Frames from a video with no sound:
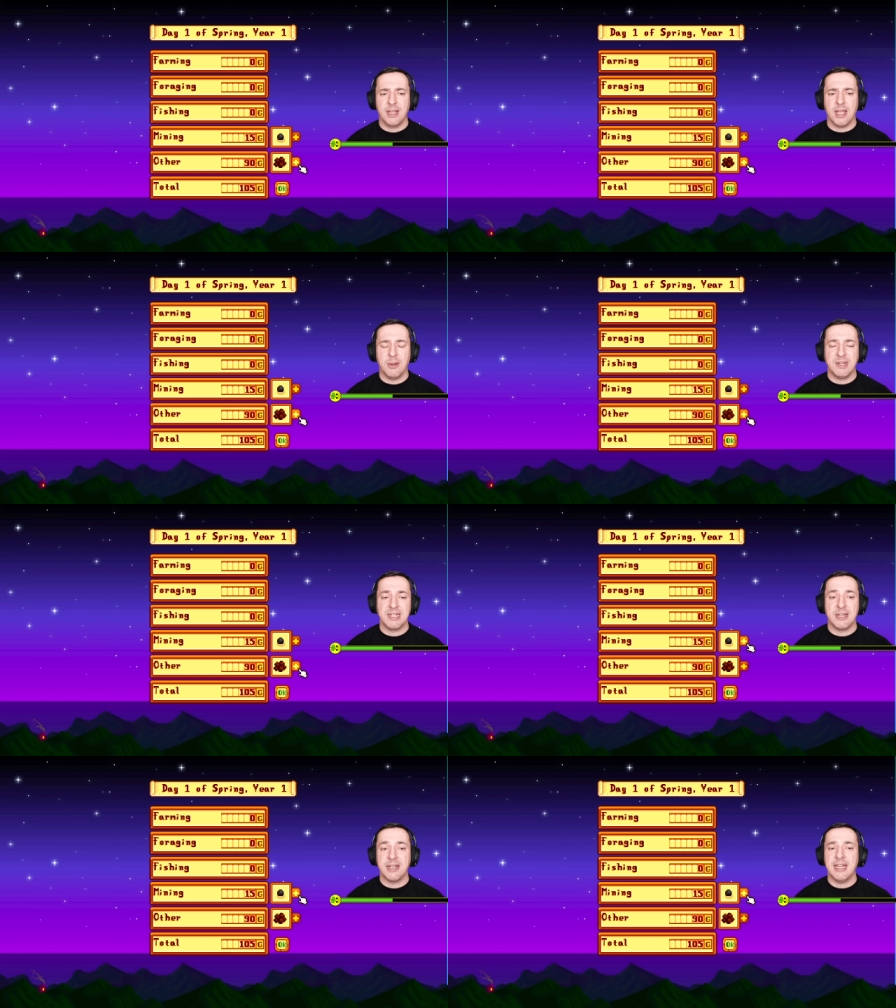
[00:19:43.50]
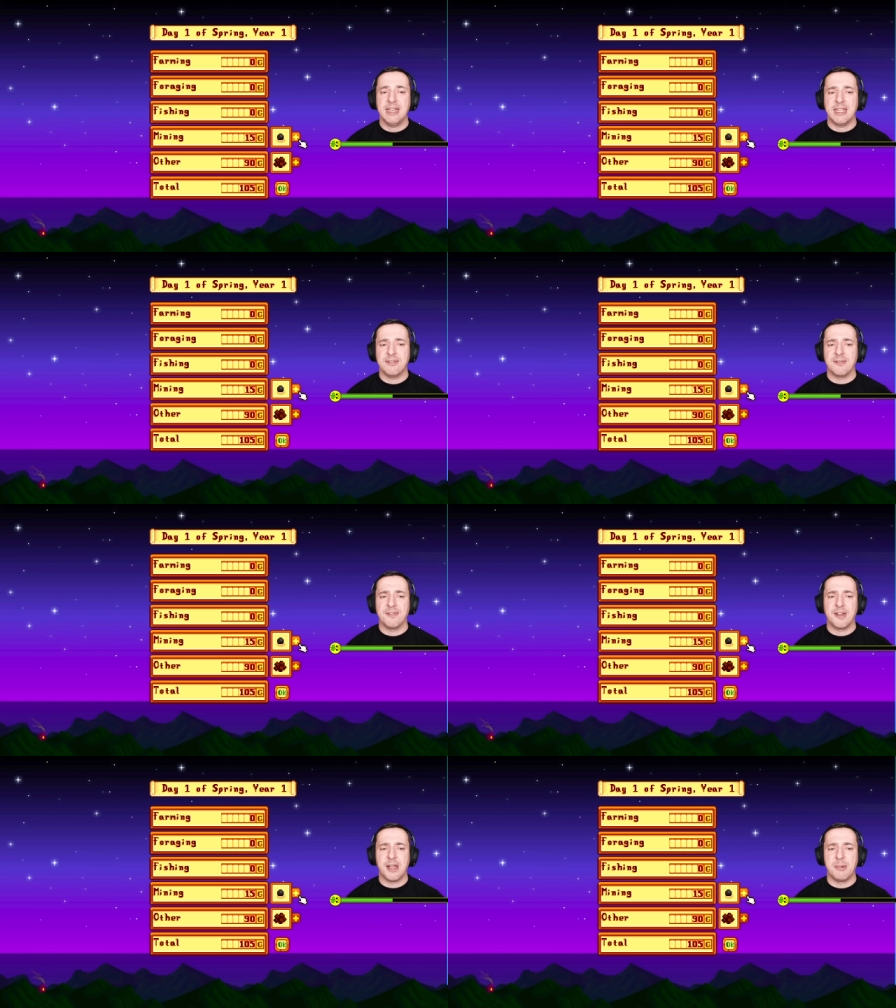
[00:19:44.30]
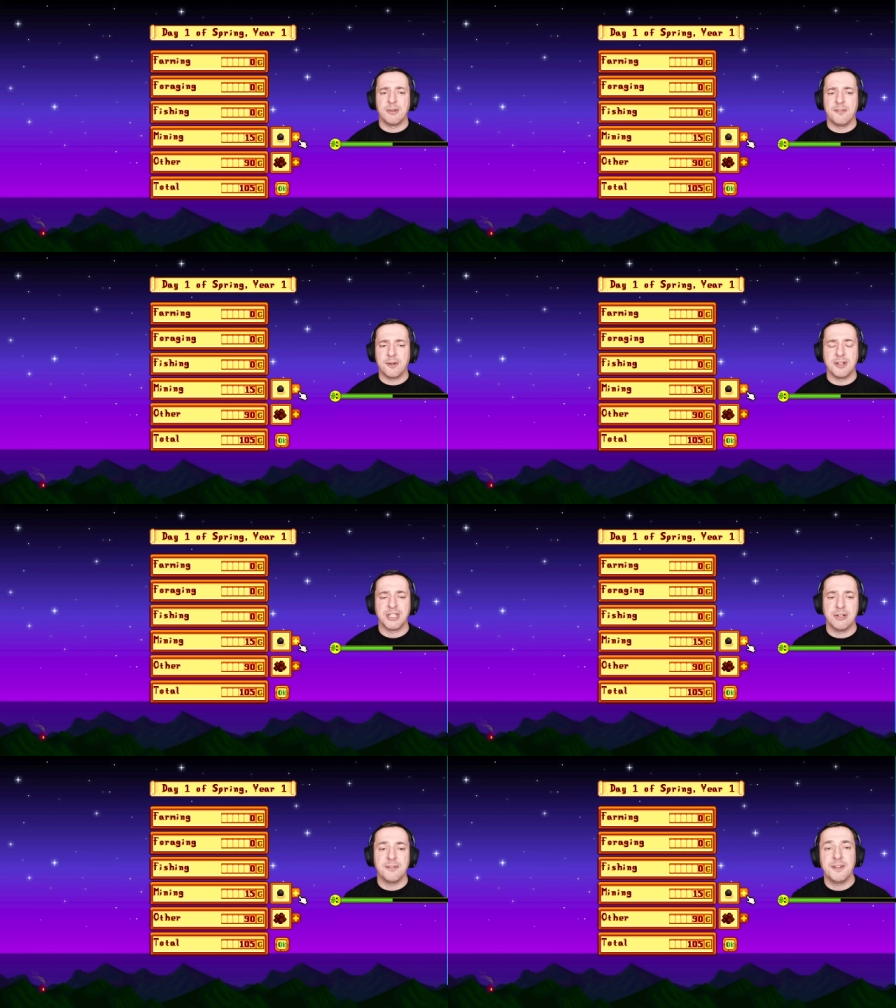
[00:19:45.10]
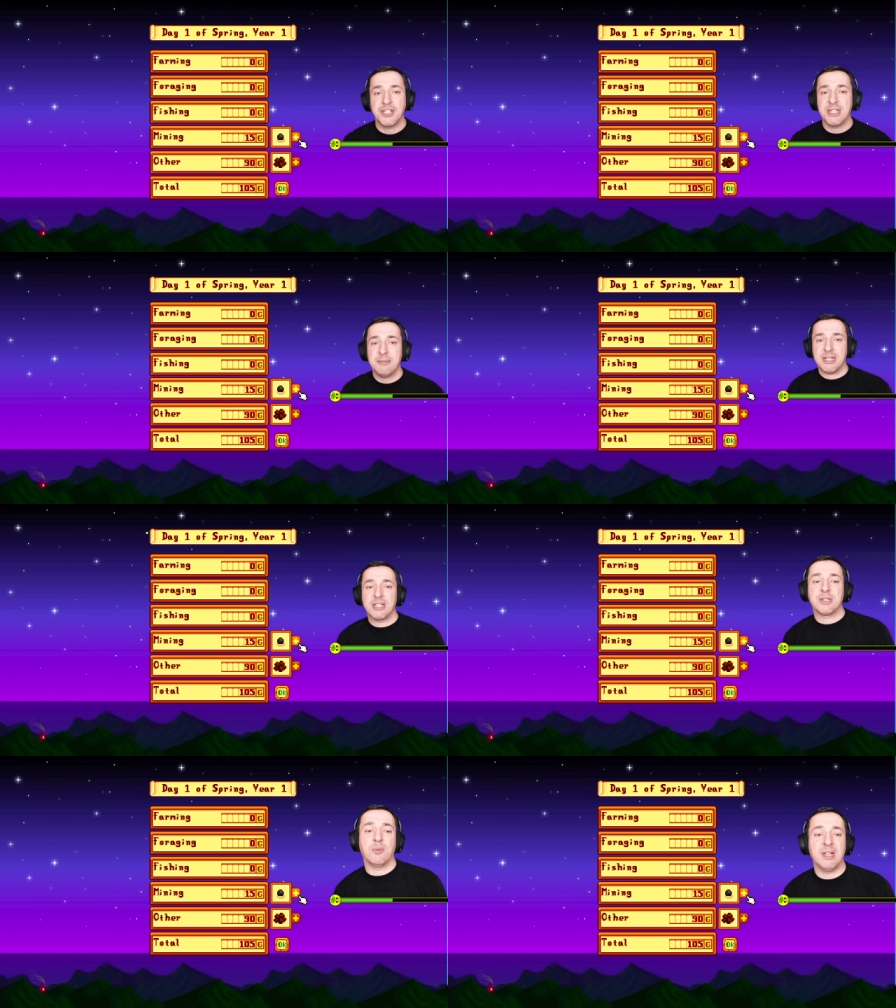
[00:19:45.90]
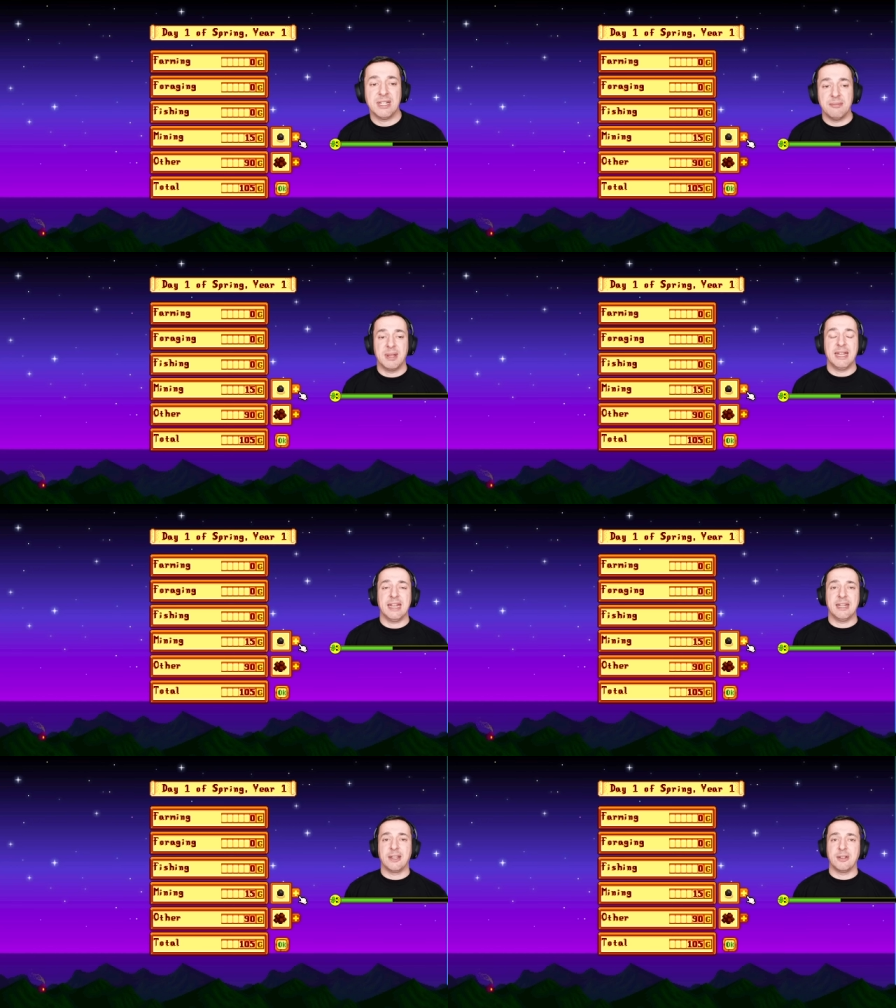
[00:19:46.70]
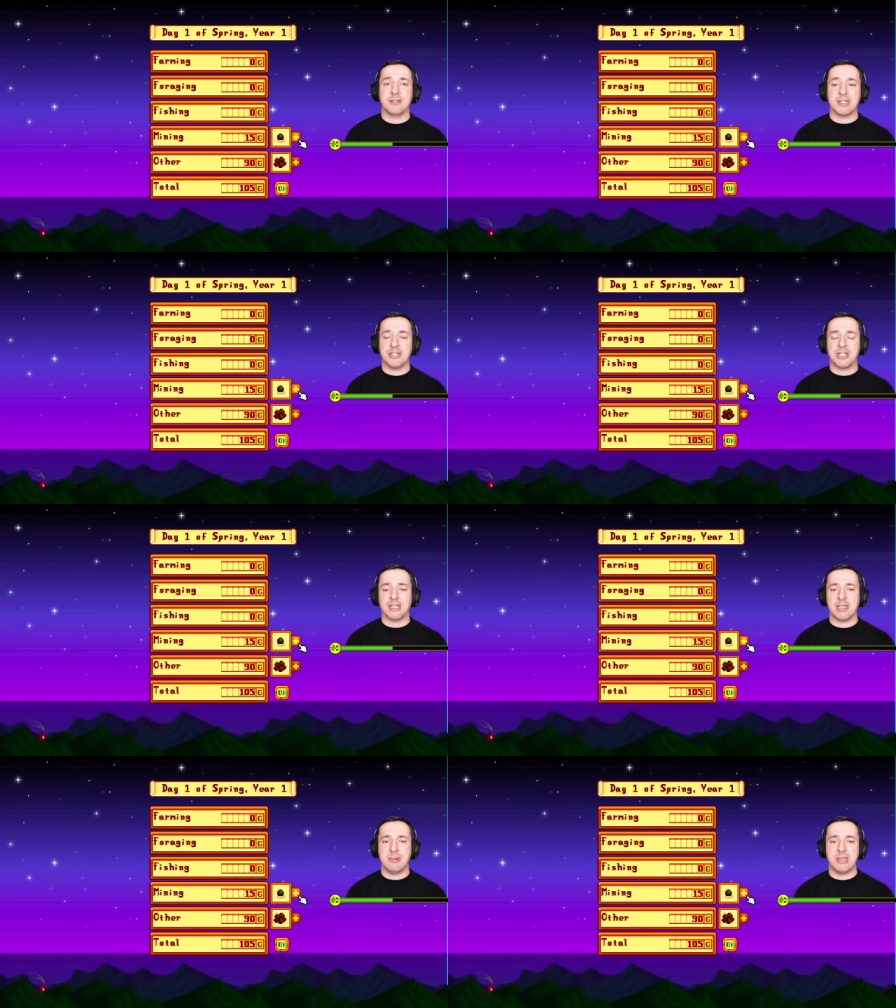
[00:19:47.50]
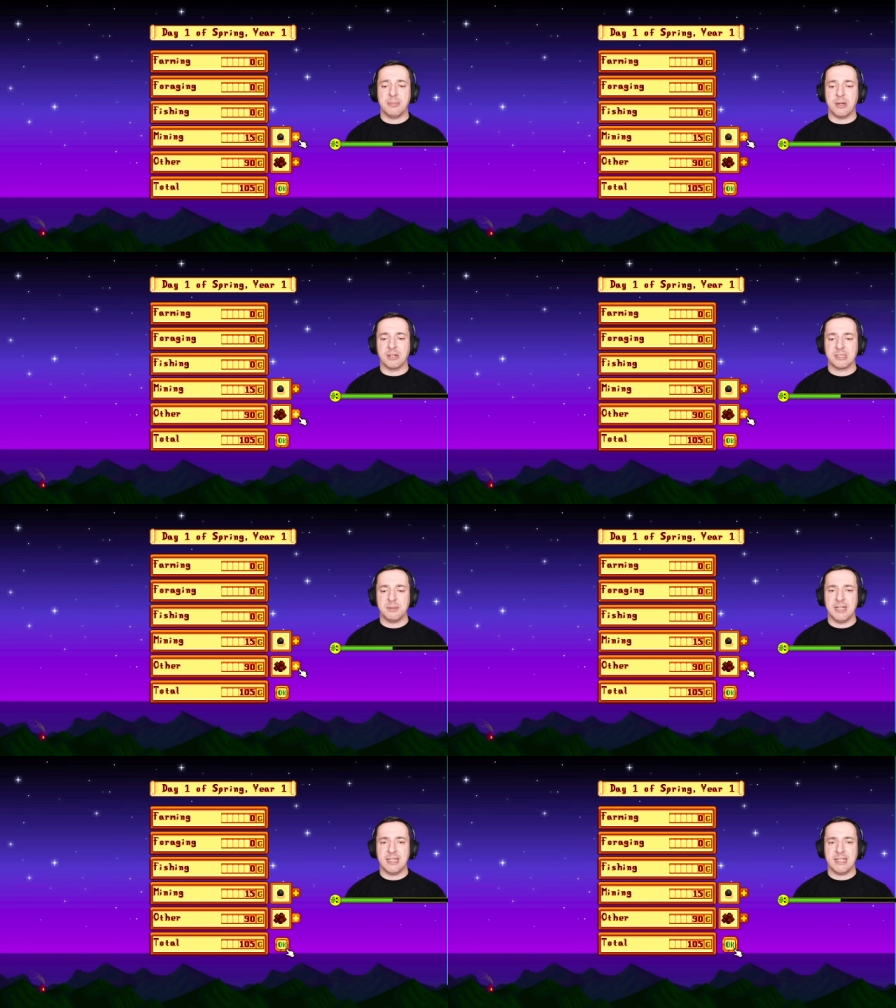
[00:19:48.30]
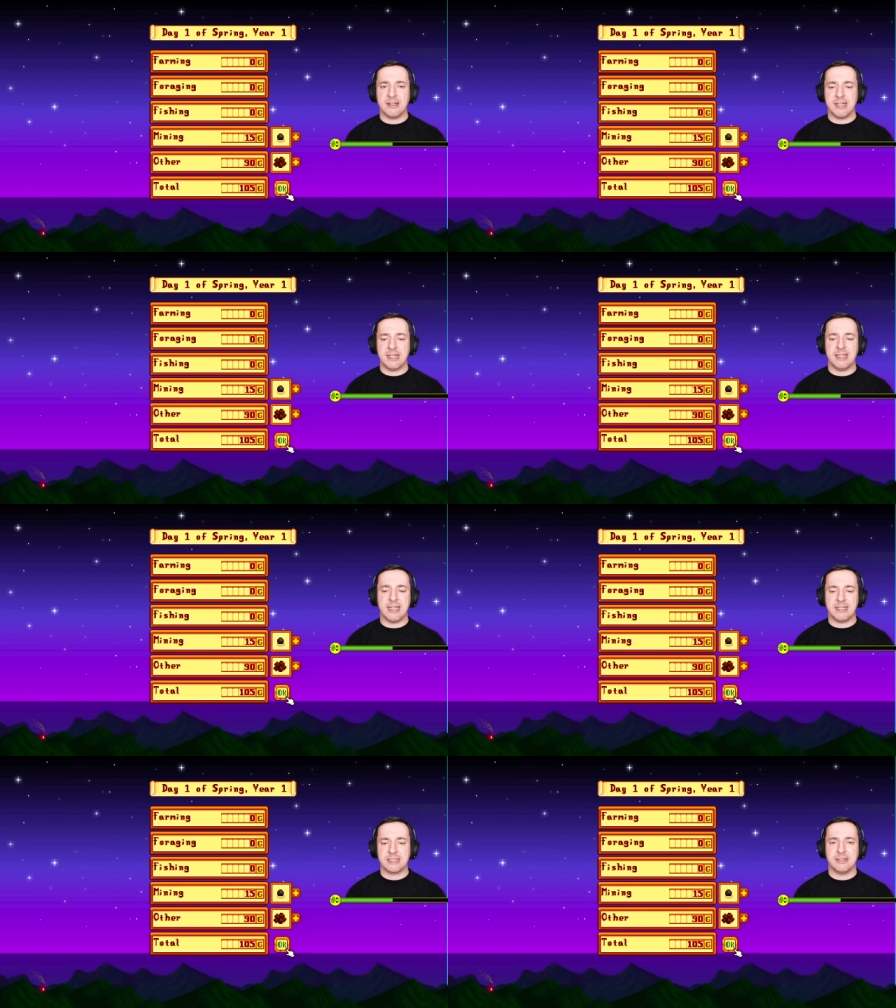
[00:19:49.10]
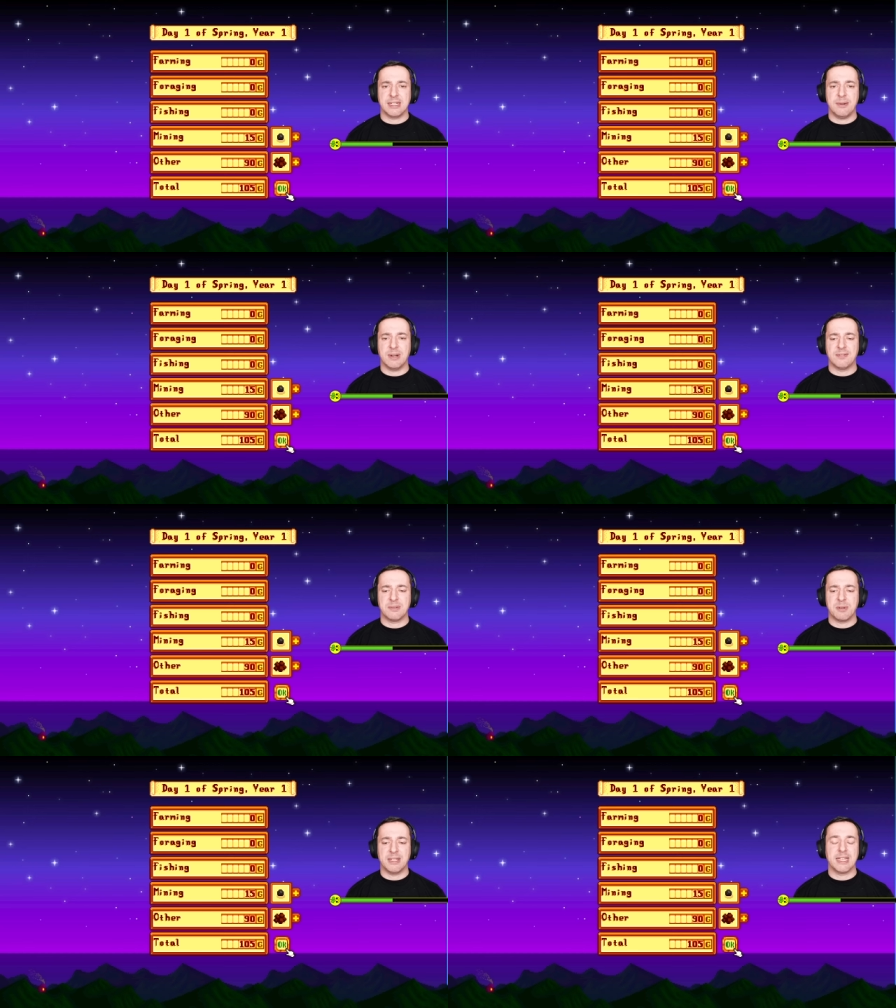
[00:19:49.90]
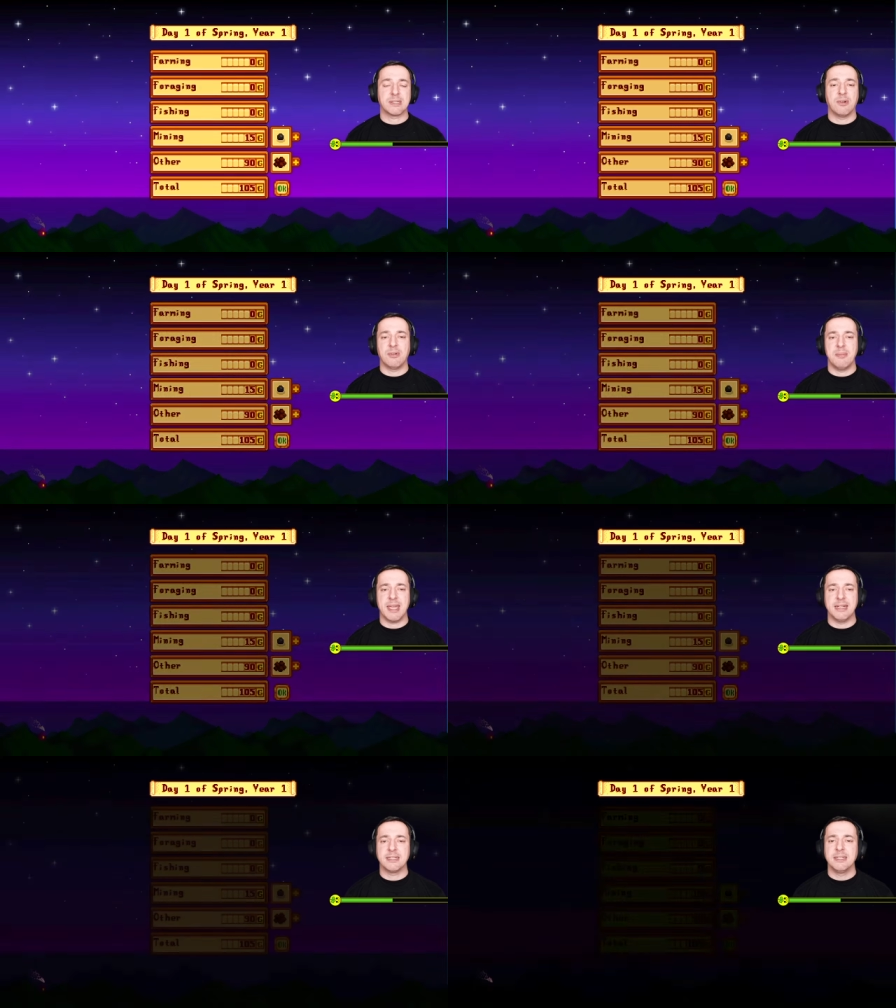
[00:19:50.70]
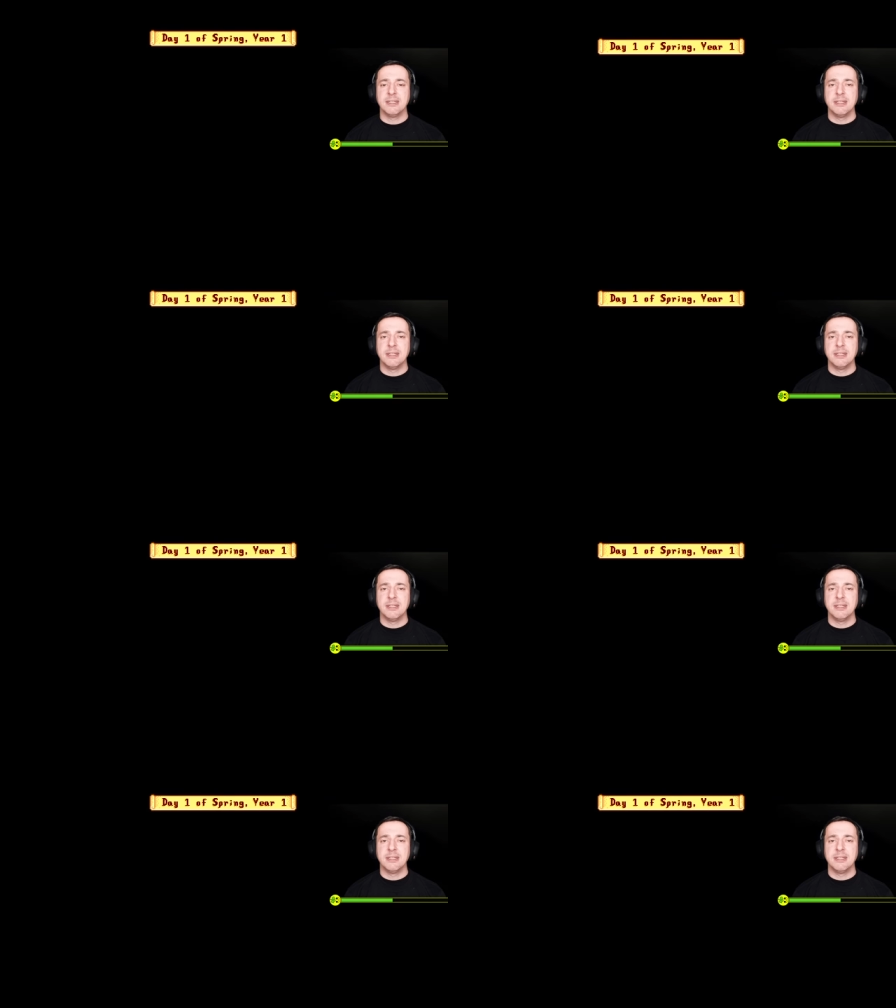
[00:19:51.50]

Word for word: Uh, we didn't earn anything from farming or foraging or fishing because we didn't make any of those and chuck them in the box, but you get the idea there. So day one of spring, that's what we made.